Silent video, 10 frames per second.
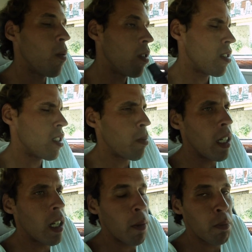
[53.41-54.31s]
Once you
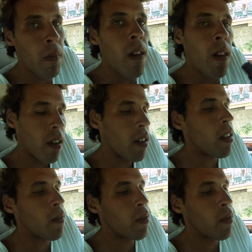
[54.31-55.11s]
speed up, then the